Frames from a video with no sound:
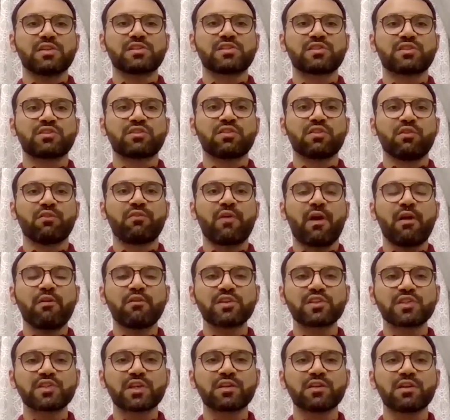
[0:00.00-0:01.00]
still
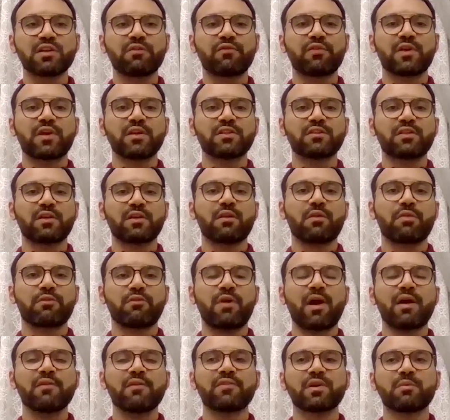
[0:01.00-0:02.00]
very significant and a
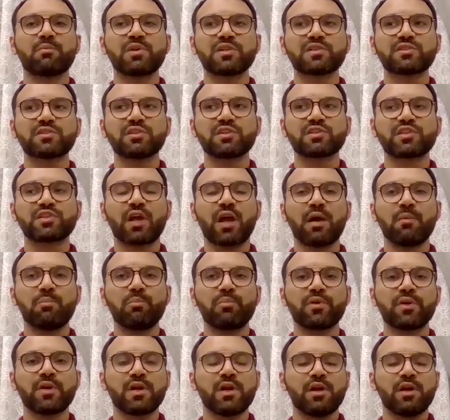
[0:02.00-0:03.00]
thriving business
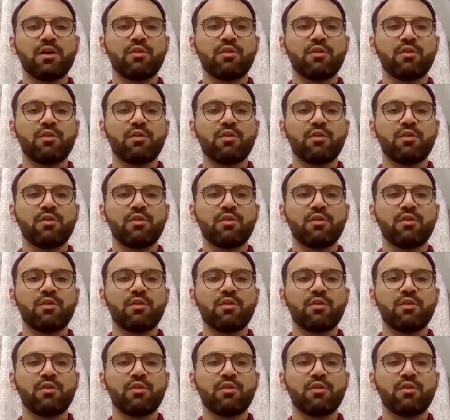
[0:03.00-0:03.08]
hub.